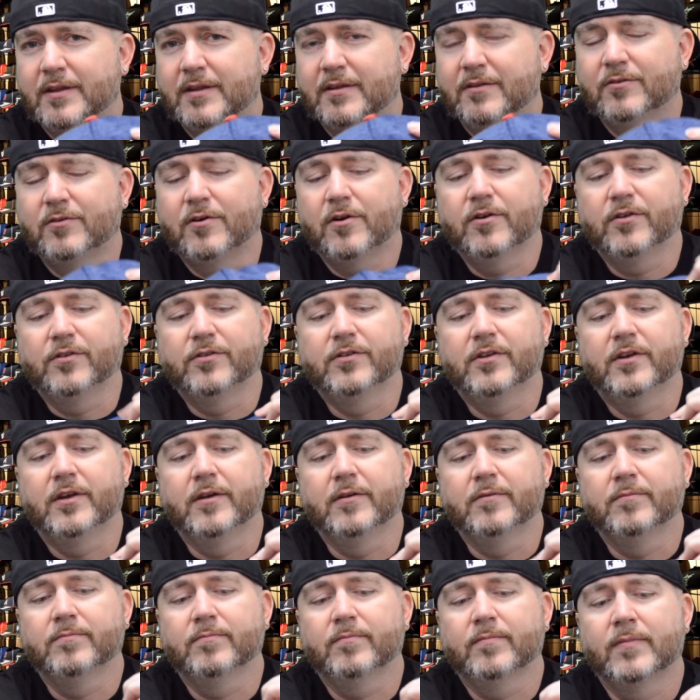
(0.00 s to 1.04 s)
It's hard to
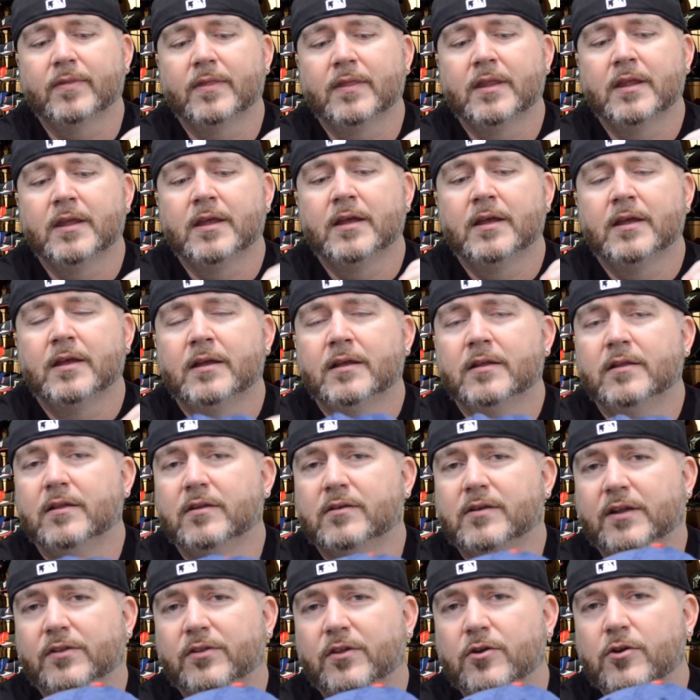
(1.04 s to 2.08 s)
say. And
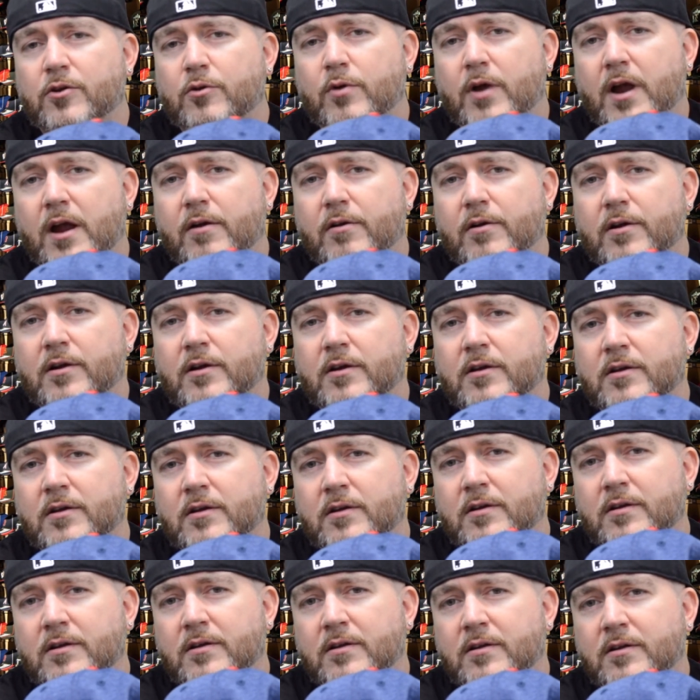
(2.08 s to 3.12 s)
it's got the New Era
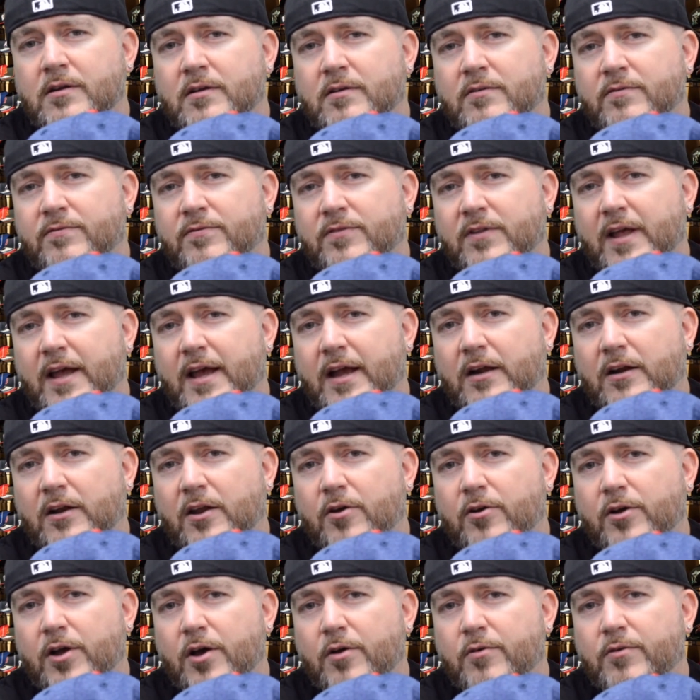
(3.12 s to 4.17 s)
flag
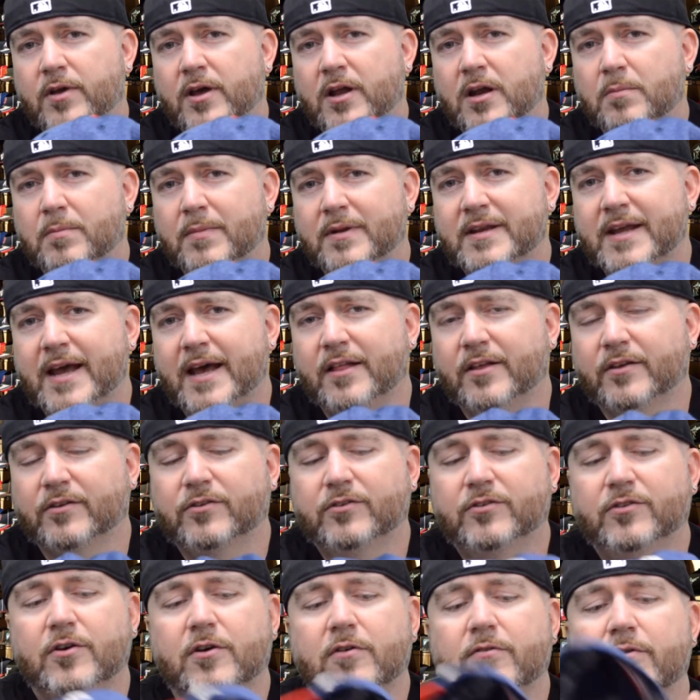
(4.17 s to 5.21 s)
logo done in metallic
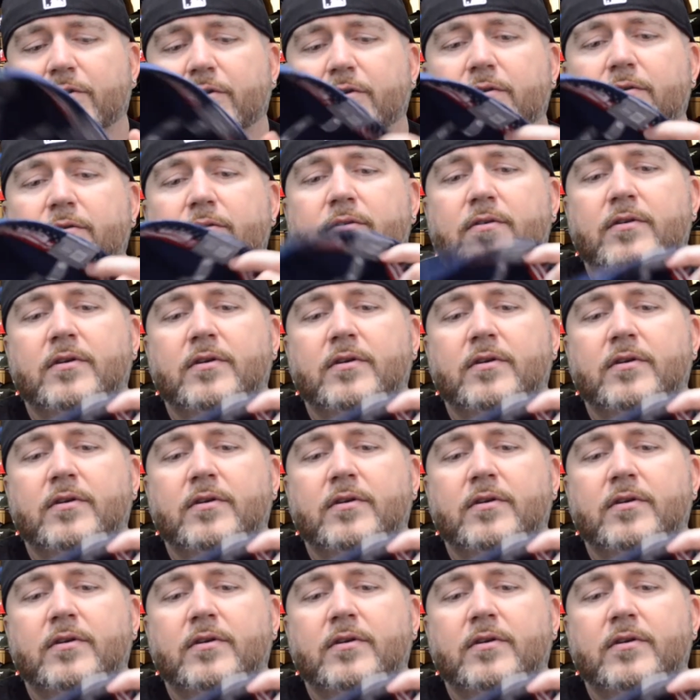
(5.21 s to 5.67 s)
silver.